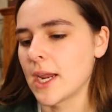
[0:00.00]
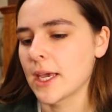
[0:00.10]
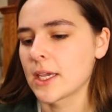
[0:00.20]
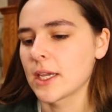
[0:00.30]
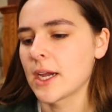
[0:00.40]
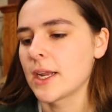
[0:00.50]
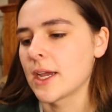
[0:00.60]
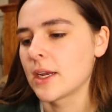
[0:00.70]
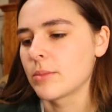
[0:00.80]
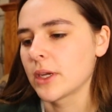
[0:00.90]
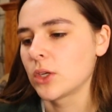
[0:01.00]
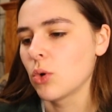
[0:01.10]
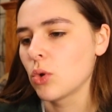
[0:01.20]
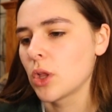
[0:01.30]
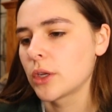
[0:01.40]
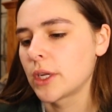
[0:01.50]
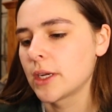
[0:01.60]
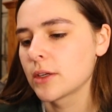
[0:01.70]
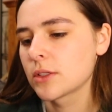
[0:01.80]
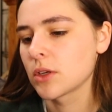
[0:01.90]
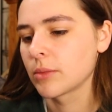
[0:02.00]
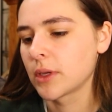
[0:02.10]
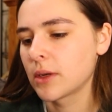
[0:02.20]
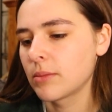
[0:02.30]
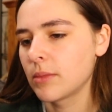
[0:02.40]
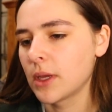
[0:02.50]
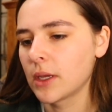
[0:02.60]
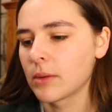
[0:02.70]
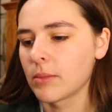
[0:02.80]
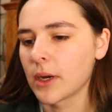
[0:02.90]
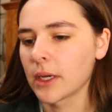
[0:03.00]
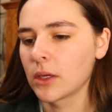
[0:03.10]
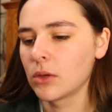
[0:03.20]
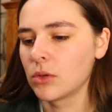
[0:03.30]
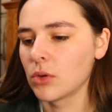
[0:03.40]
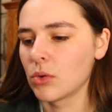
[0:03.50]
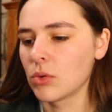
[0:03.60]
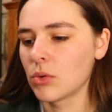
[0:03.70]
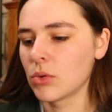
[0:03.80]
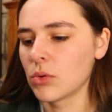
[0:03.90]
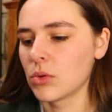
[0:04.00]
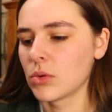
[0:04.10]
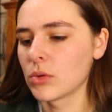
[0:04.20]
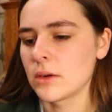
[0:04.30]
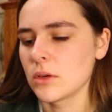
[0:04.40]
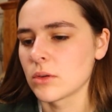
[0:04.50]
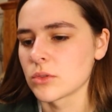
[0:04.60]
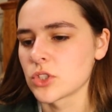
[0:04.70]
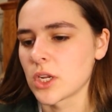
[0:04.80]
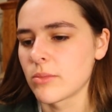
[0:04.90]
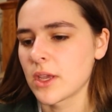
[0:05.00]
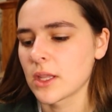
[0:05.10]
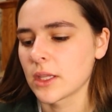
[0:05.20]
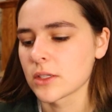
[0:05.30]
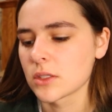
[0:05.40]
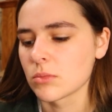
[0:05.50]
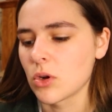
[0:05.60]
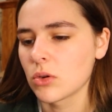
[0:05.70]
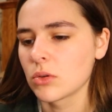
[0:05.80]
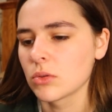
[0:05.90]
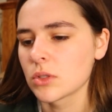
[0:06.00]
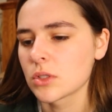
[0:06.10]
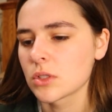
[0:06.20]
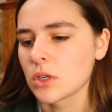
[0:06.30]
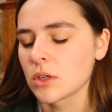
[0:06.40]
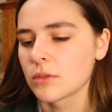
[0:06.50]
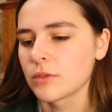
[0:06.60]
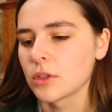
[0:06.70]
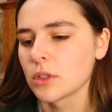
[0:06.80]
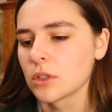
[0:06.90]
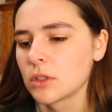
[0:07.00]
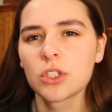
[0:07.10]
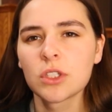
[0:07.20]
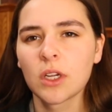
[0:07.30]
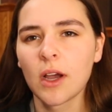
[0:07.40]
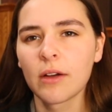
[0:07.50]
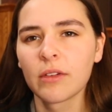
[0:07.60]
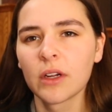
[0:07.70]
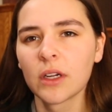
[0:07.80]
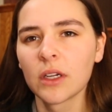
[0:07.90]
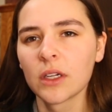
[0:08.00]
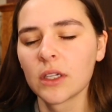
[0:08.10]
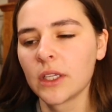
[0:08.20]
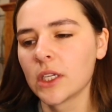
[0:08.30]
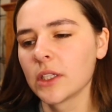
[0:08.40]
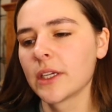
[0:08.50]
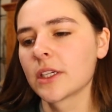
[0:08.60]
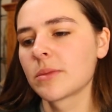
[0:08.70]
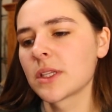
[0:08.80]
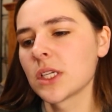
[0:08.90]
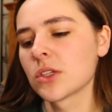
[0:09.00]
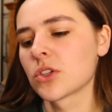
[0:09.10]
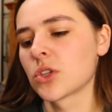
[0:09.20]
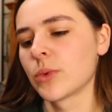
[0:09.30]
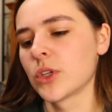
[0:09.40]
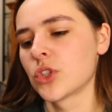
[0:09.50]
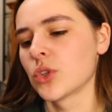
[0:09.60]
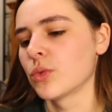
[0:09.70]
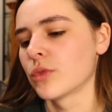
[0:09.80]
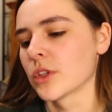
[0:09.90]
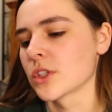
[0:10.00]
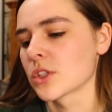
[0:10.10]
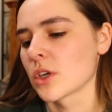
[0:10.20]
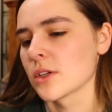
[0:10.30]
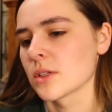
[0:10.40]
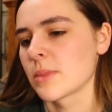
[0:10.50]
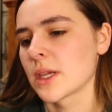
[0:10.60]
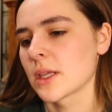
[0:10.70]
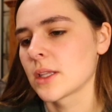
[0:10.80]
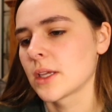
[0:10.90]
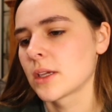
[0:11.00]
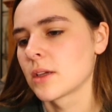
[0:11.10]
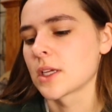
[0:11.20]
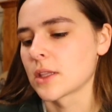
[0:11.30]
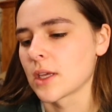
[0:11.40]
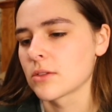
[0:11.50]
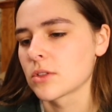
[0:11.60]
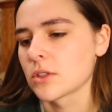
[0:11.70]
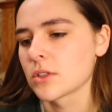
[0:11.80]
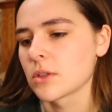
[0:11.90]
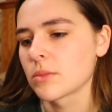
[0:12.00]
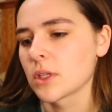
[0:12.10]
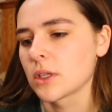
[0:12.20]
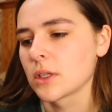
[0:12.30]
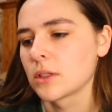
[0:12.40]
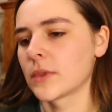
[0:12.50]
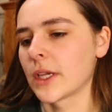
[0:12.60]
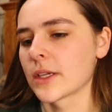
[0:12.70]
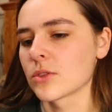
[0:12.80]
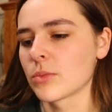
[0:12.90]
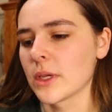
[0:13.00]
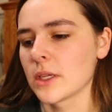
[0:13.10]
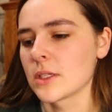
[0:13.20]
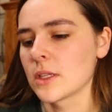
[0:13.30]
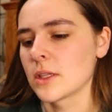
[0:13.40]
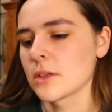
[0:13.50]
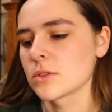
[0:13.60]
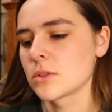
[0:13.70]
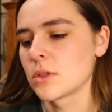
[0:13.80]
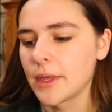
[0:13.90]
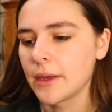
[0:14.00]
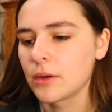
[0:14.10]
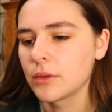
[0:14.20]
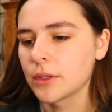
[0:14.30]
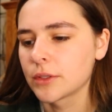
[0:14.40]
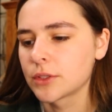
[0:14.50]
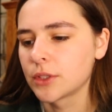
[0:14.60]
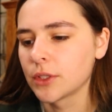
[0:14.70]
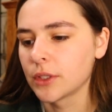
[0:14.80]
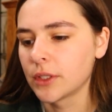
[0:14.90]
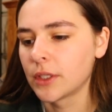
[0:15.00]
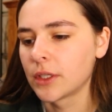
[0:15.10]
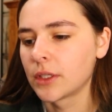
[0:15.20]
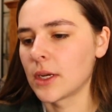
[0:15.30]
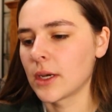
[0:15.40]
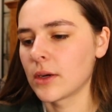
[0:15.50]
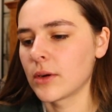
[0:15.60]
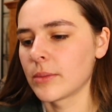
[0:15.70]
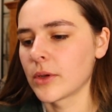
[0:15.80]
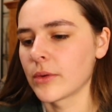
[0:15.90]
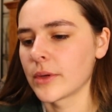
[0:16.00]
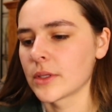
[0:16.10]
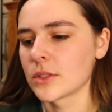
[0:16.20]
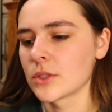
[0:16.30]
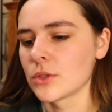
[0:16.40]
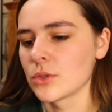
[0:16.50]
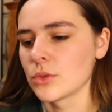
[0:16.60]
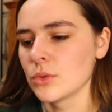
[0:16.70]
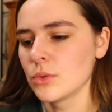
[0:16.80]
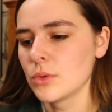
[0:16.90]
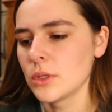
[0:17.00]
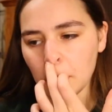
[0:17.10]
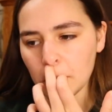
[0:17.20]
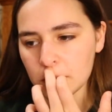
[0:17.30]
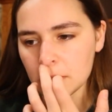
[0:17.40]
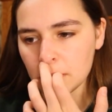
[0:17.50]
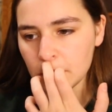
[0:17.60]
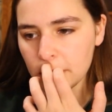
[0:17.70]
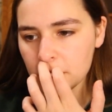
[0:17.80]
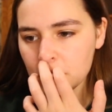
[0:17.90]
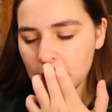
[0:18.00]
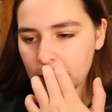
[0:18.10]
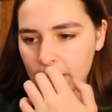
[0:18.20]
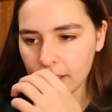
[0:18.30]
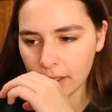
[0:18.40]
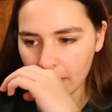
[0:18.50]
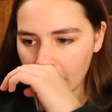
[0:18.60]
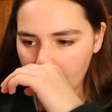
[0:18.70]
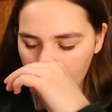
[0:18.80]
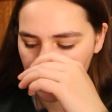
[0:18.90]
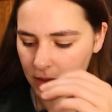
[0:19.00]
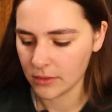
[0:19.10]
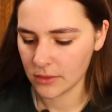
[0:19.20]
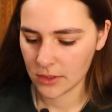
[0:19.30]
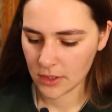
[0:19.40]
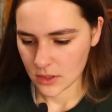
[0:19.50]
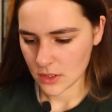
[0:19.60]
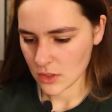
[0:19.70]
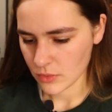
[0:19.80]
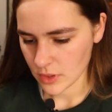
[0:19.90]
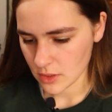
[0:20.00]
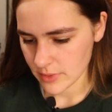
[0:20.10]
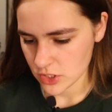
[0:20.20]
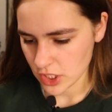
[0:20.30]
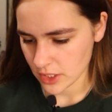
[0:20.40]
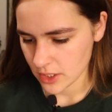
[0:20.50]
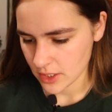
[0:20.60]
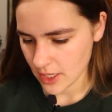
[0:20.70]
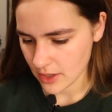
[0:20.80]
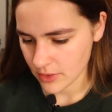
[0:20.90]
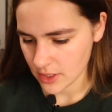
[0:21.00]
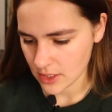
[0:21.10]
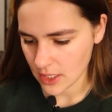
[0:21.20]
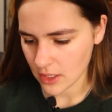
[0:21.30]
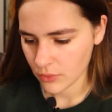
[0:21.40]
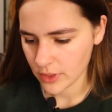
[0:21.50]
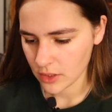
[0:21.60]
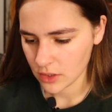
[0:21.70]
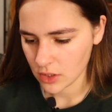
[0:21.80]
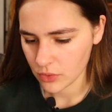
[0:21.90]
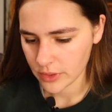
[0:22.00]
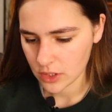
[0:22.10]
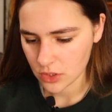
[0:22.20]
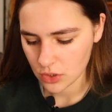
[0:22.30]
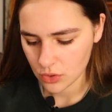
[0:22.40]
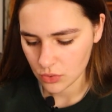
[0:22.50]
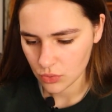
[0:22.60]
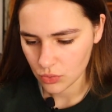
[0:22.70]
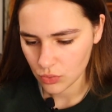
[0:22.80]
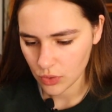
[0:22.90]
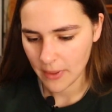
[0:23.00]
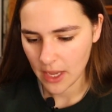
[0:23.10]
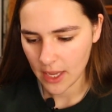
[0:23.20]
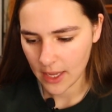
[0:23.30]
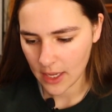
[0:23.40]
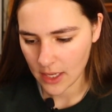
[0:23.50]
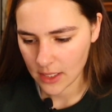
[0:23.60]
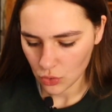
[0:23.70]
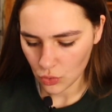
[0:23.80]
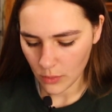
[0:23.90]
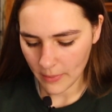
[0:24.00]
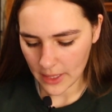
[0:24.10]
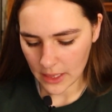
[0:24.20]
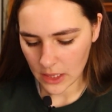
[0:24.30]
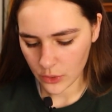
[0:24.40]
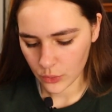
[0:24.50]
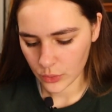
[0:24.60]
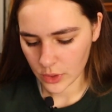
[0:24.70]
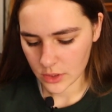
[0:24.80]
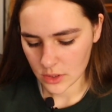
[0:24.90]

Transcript: And I can kind of edit my goal on here. So I'm gonna make my goal, I don't know, should I make it like a small goal to start for just to cover yearly expenses, or should we shoot for the stars and make it like 10,000 or something? I guess I'll make it 10,000. That all looks good. Now I'm going to go to my checking account. So we're on my checking account, and now we are going to pay to my loan.